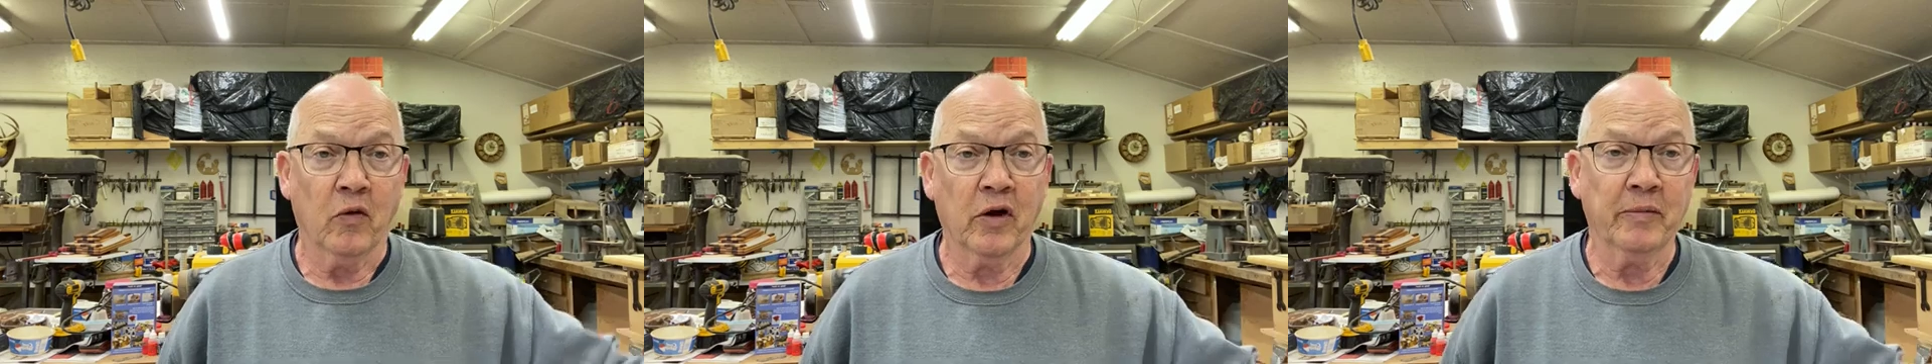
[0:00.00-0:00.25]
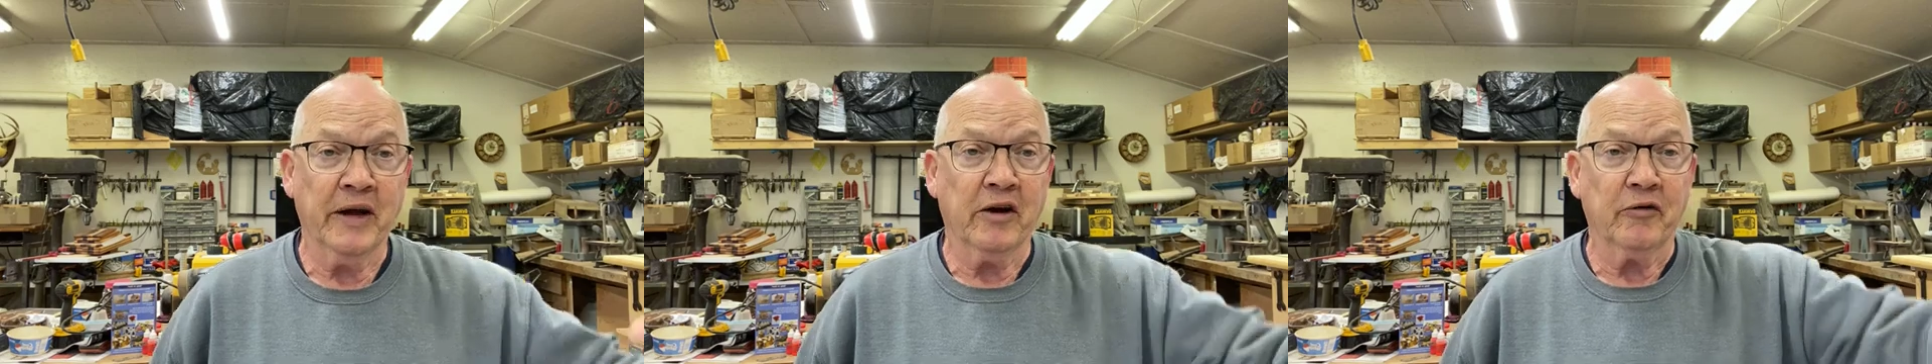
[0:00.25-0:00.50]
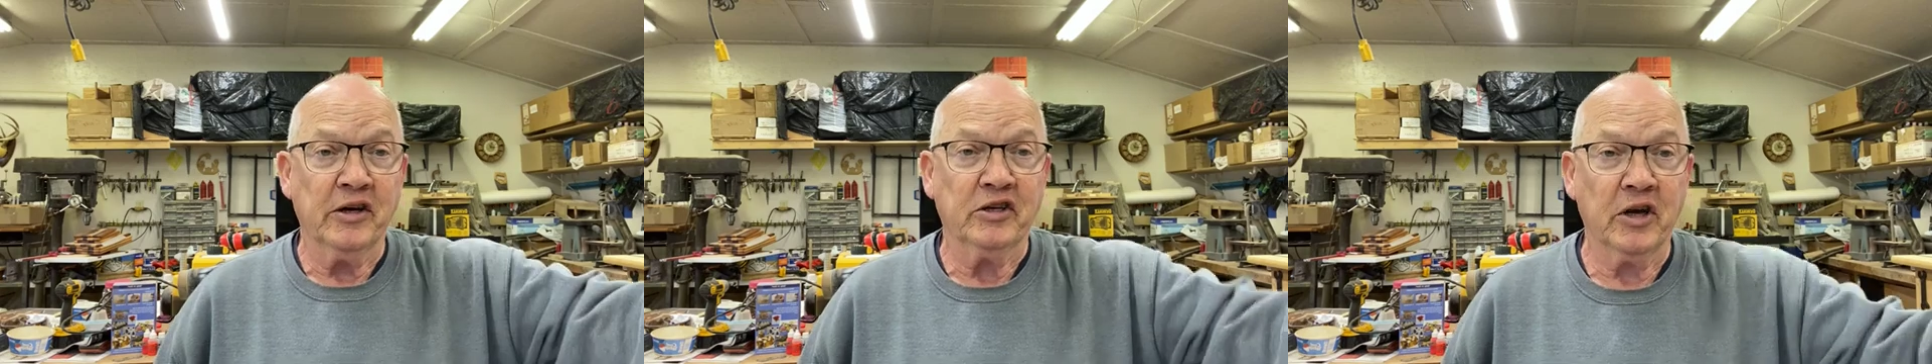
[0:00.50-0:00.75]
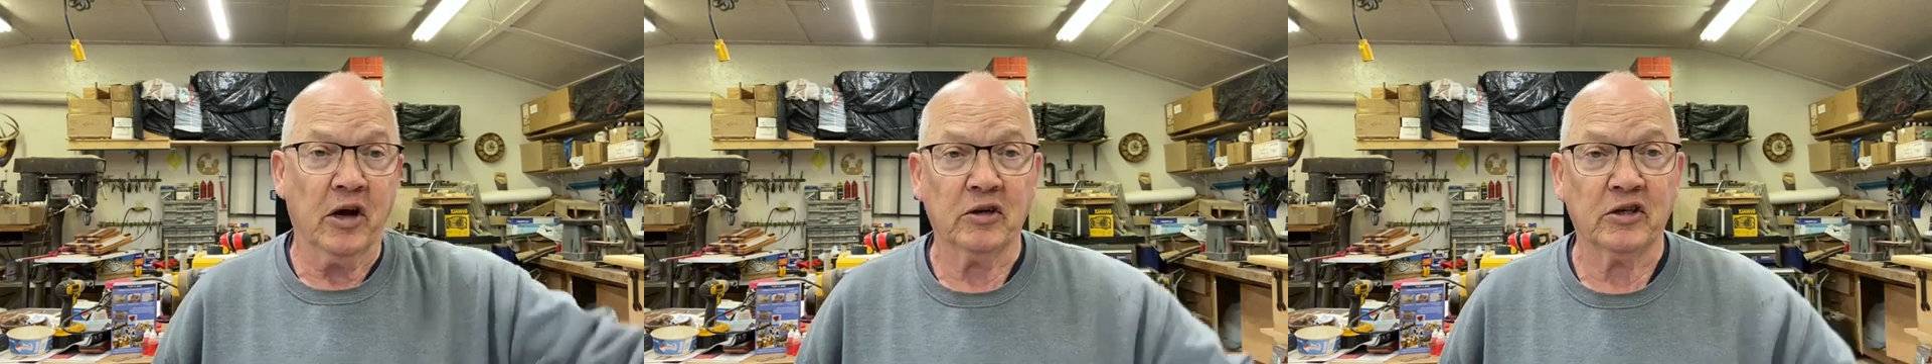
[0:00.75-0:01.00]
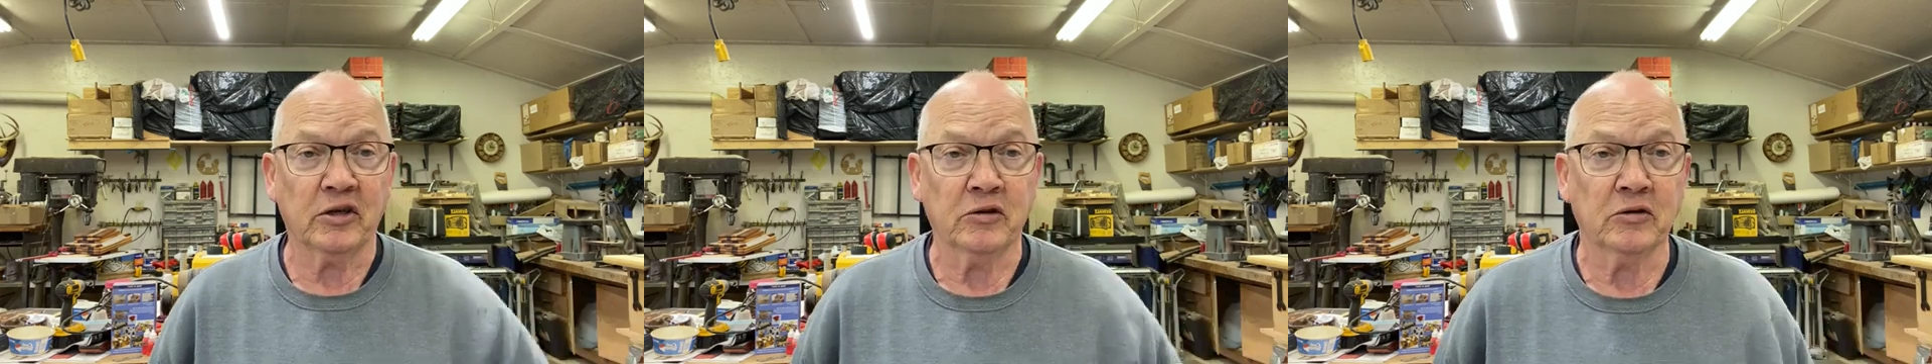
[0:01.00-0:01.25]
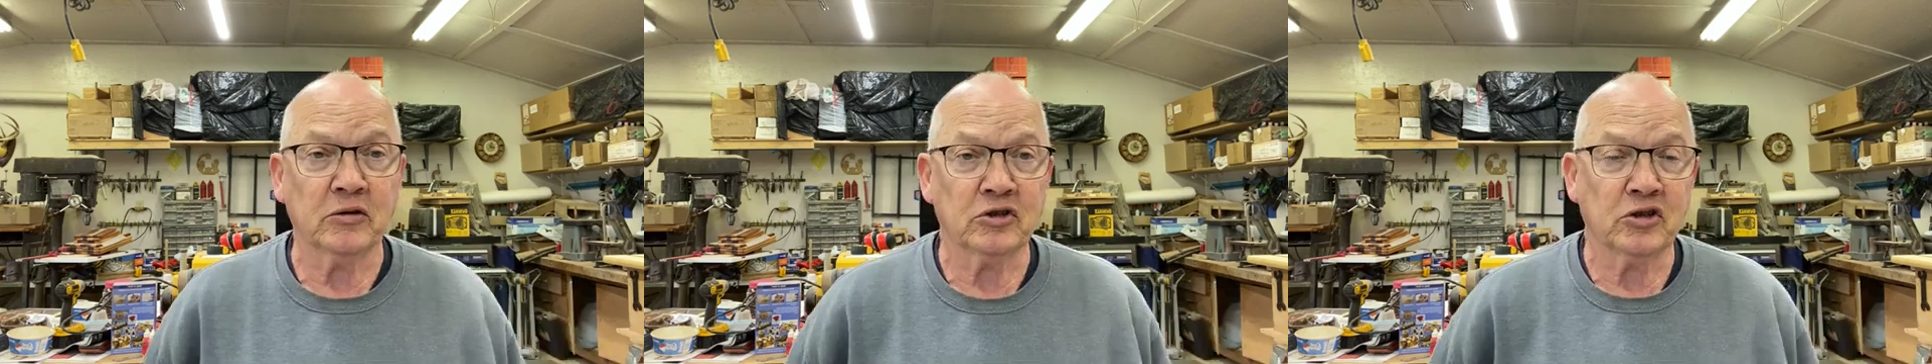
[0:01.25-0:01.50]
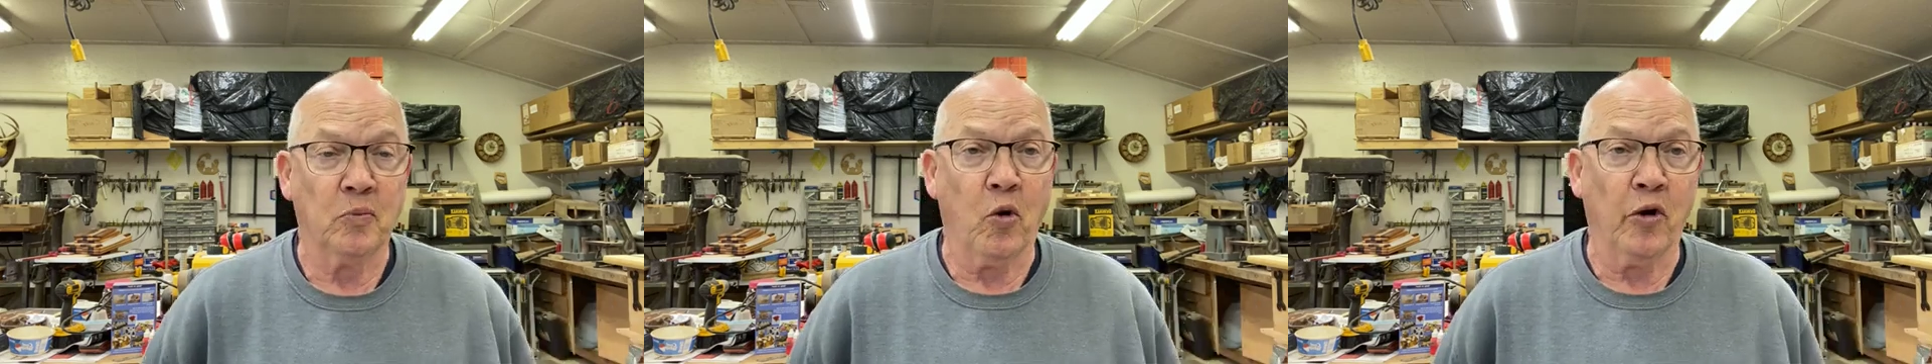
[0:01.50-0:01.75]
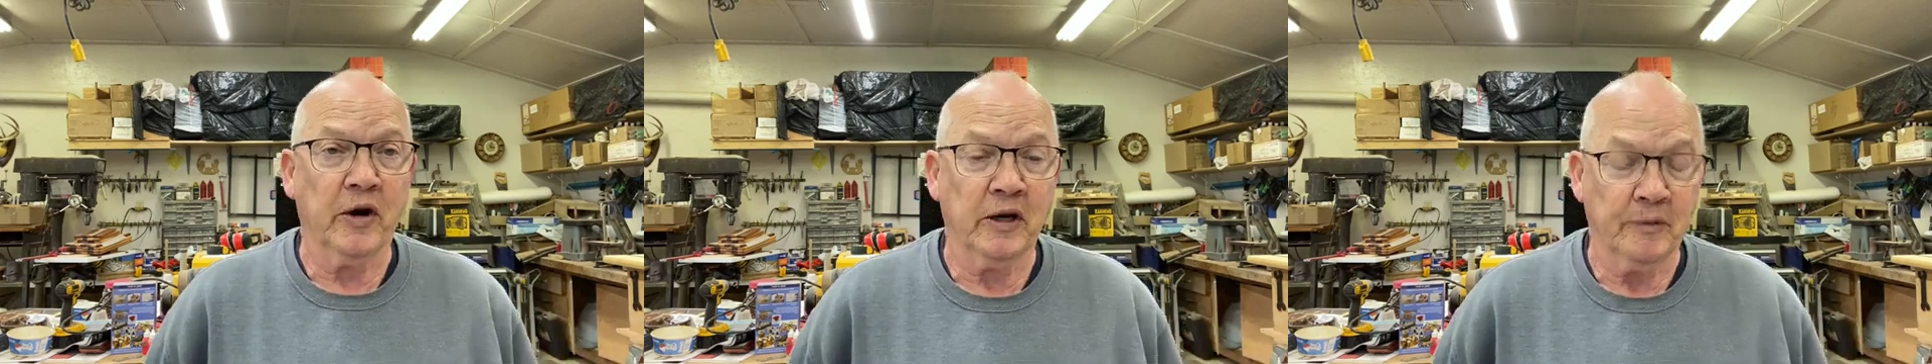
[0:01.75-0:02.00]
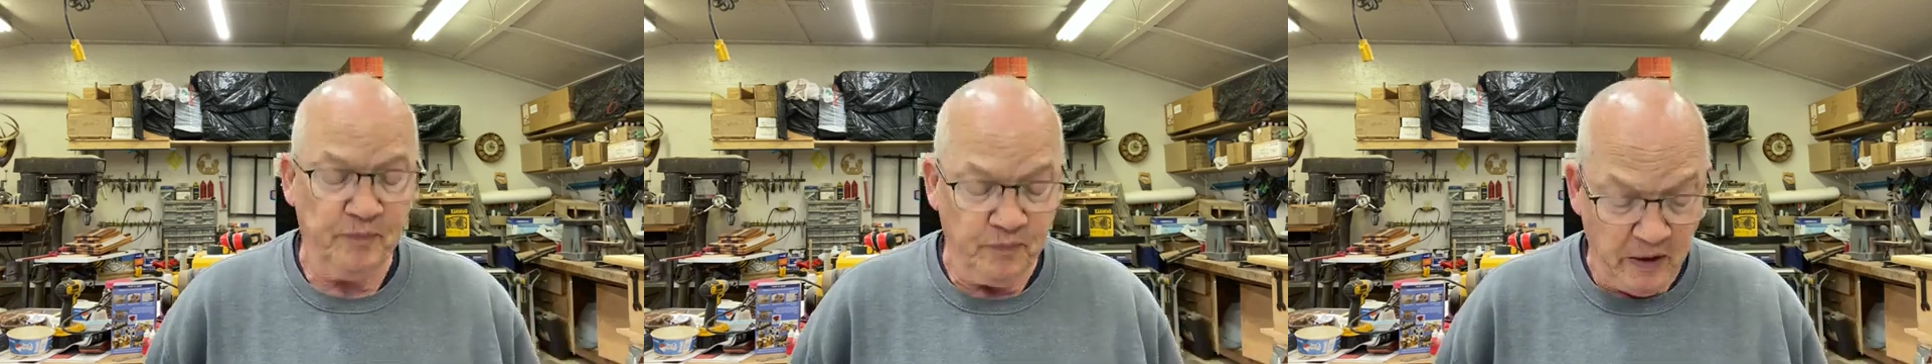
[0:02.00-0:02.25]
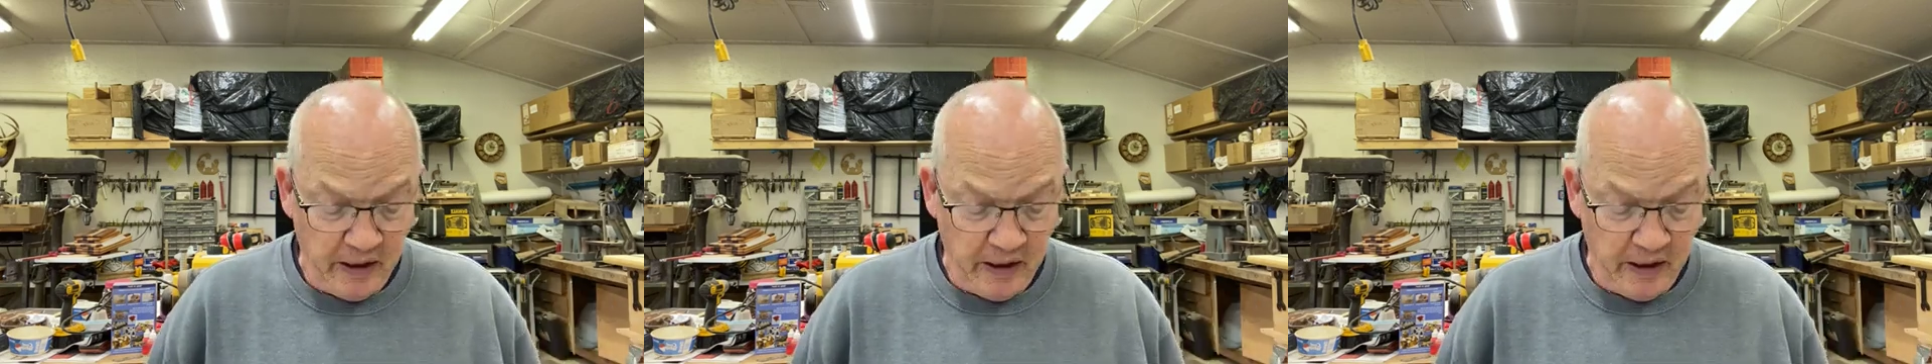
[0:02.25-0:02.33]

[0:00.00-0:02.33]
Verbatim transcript: one man reached out to support it,